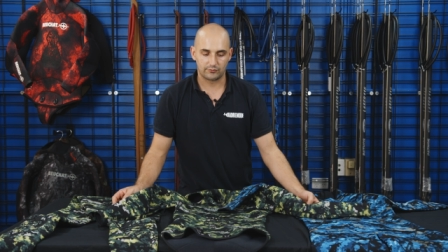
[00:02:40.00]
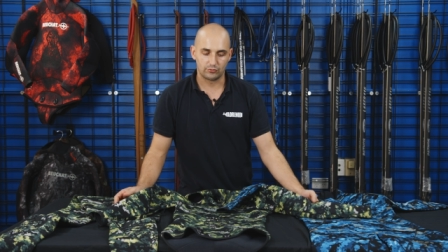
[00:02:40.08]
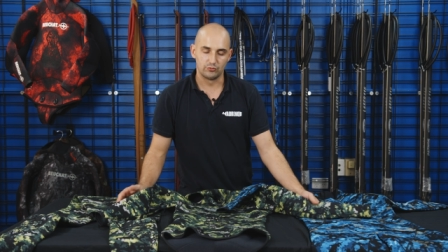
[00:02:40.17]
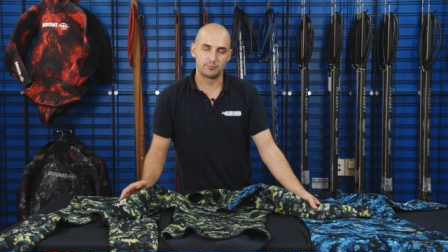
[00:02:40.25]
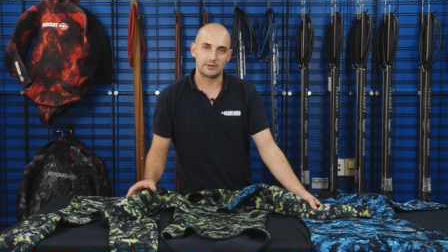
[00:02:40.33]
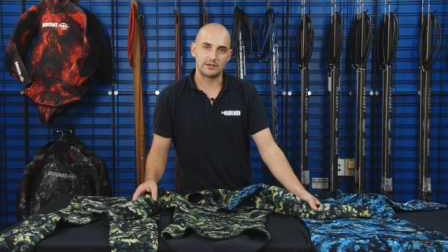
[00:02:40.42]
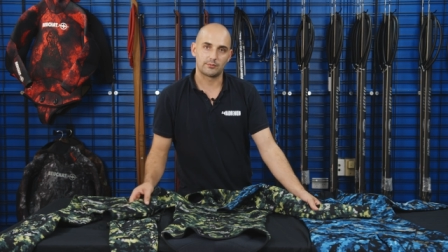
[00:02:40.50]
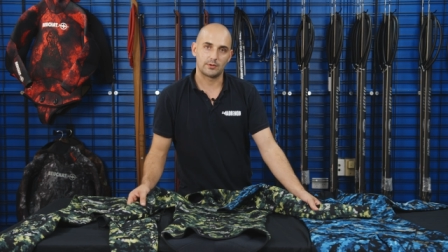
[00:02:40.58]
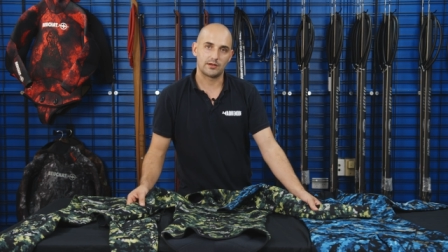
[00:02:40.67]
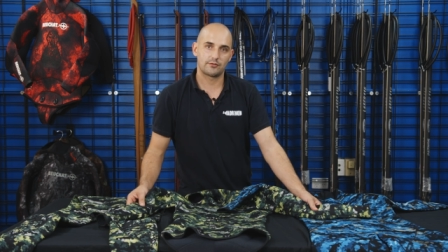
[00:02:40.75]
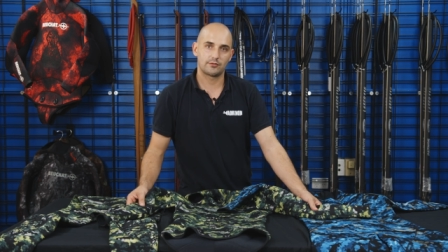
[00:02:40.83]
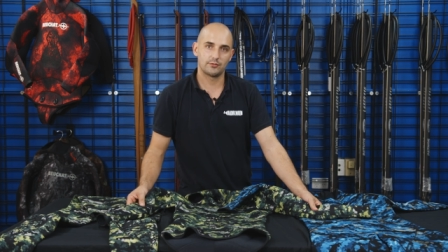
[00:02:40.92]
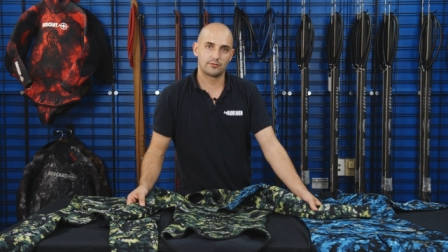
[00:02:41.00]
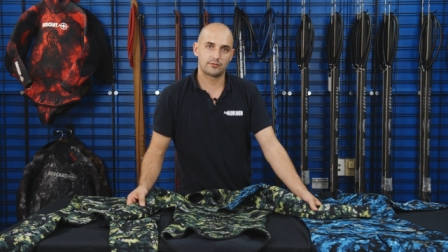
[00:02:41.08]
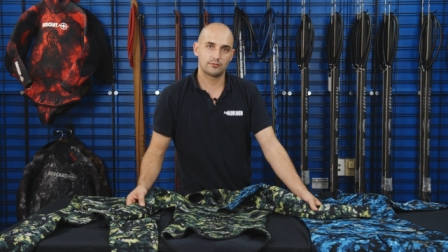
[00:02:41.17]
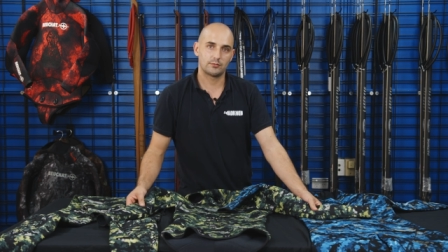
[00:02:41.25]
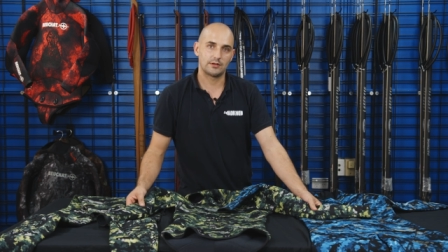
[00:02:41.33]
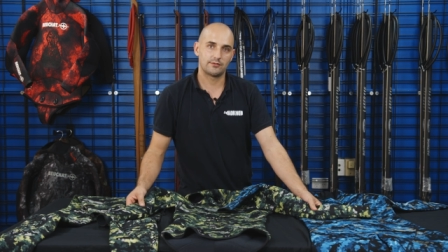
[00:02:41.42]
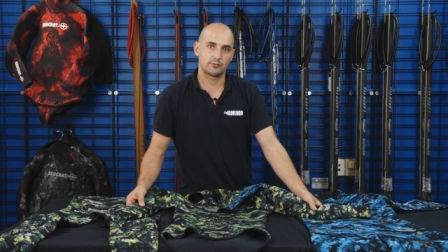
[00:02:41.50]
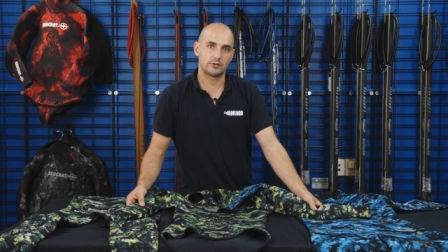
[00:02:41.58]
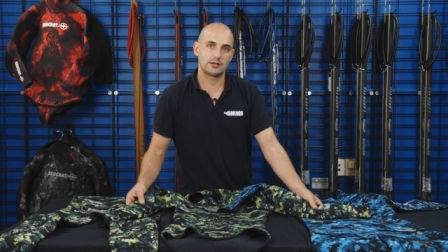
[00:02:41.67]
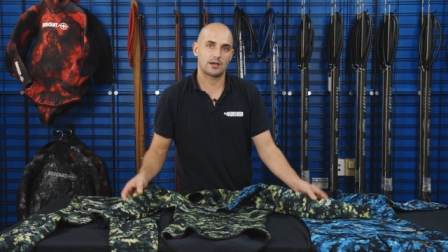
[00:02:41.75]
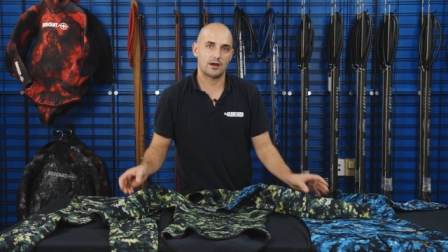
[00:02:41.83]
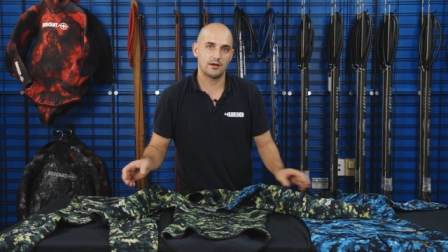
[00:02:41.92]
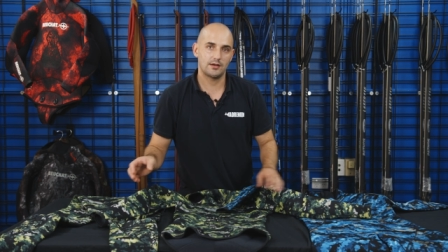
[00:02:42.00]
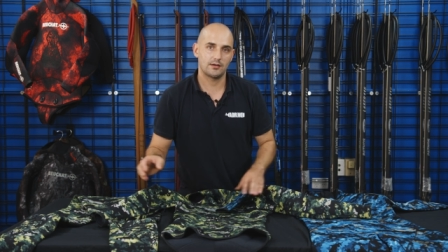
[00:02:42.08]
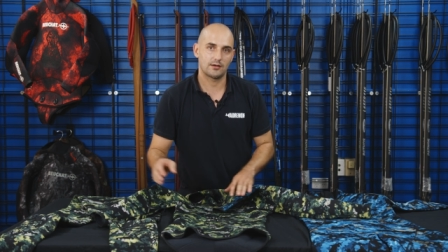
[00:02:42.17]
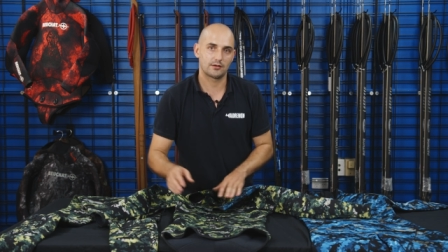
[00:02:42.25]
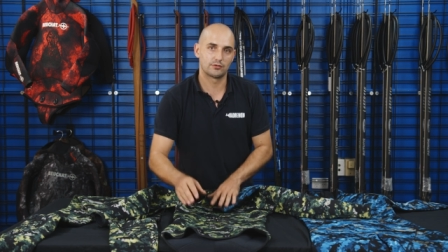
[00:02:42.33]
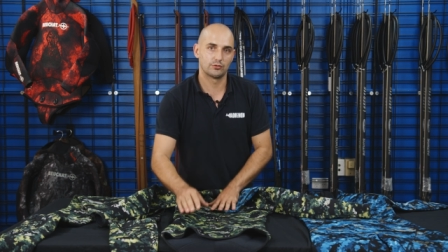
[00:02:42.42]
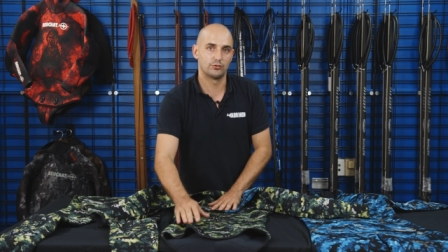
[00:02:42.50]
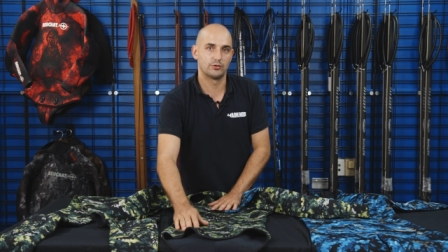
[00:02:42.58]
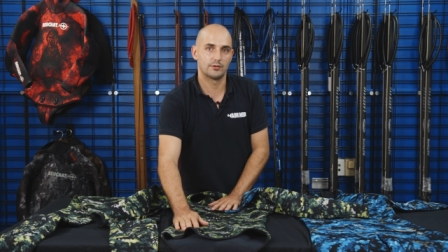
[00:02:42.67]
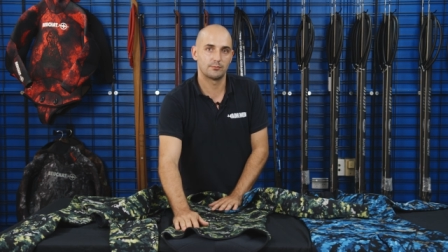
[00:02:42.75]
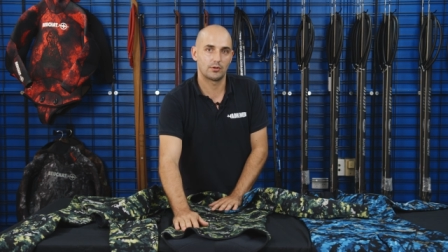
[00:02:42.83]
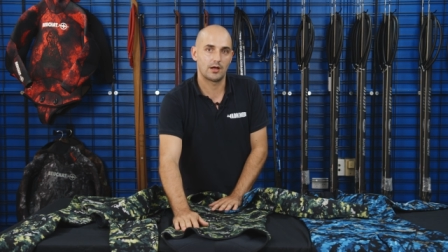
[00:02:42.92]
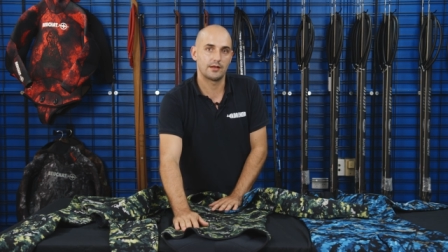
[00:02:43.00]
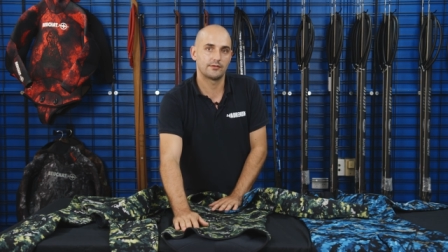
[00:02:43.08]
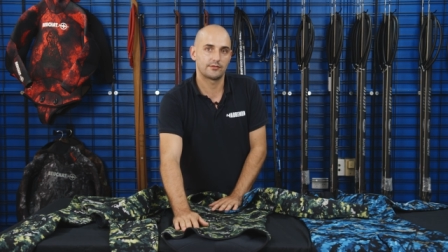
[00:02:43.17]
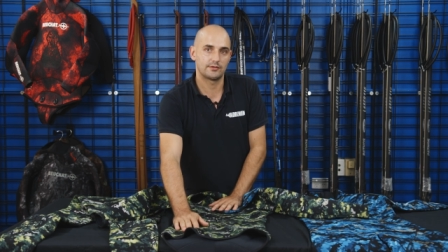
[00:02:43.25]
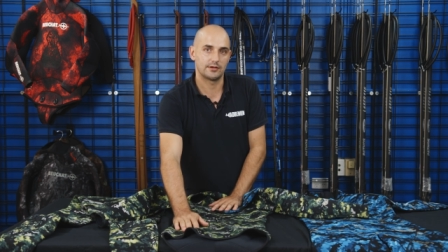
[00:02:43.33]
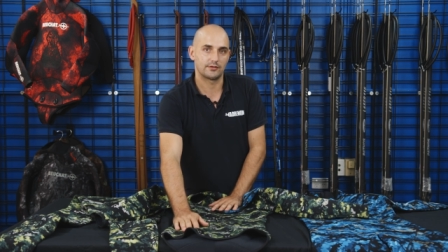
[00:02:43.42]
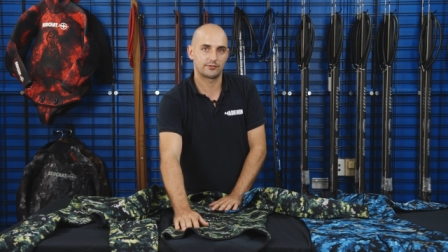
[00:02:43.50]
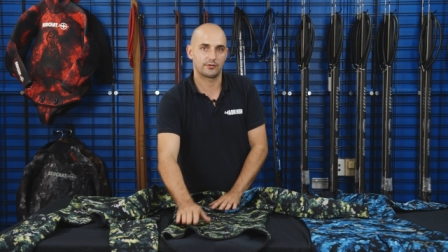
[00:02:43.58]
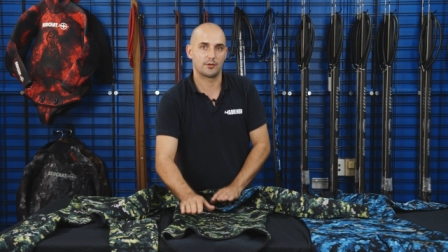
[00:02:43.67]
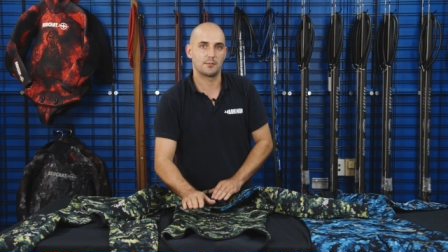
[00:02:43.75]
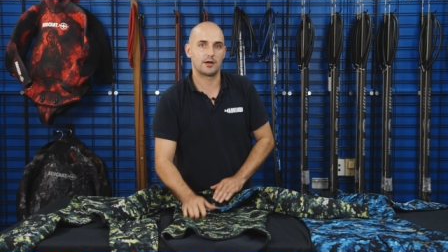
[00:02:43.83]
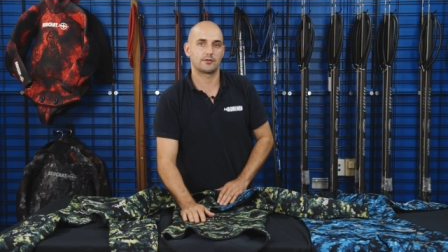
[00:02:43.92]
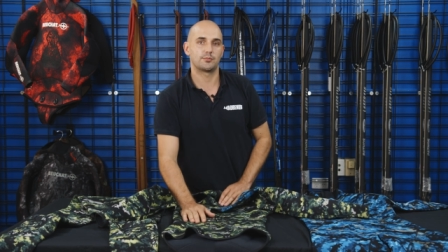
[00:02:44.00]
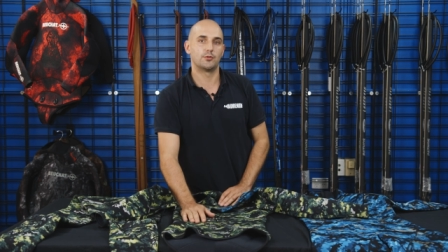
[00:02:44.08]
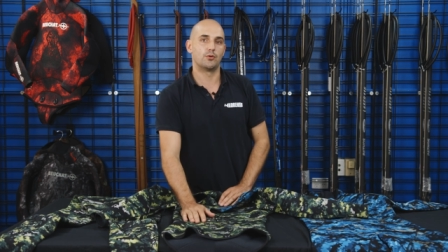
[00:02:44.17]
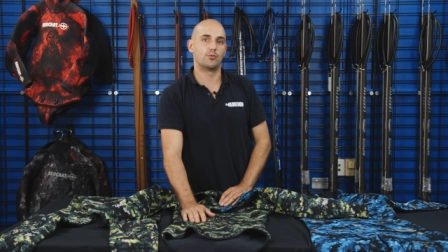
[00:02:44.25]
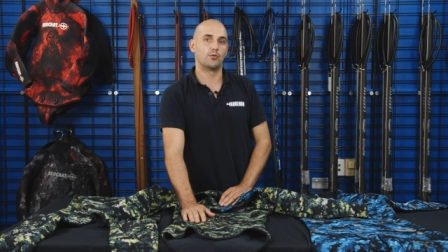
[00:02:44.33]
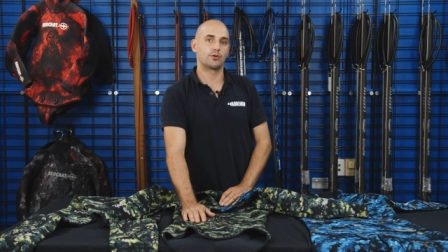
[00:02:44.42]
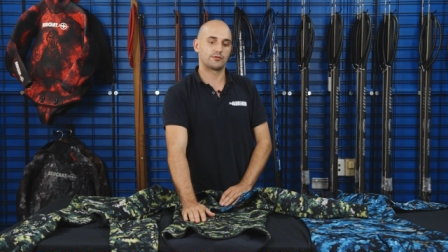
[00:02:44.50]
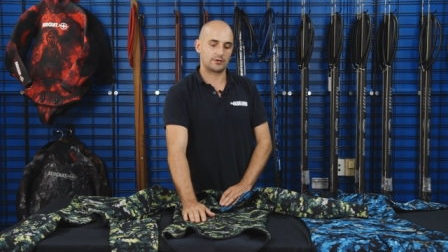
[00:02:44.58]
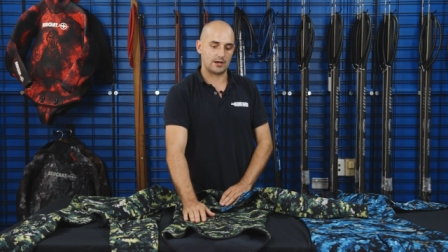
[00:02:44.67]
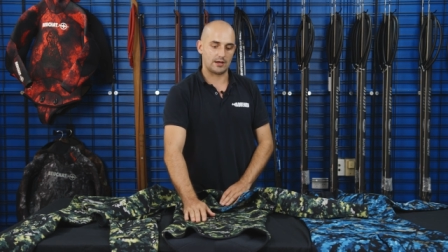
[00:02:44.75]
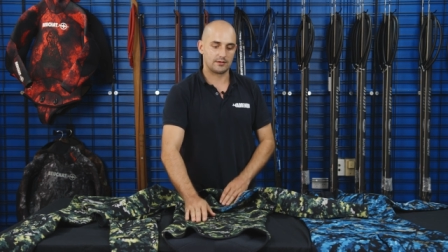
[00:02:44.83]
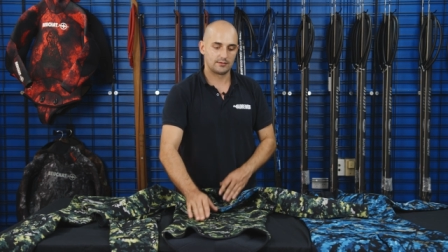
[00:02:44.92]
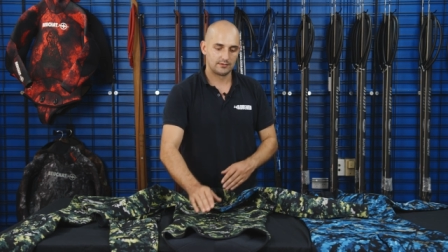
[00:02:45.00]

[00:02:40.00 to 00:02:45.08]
two-piece wetsuits, the ones that we carry, are glued and blind stitched, so much more watertight.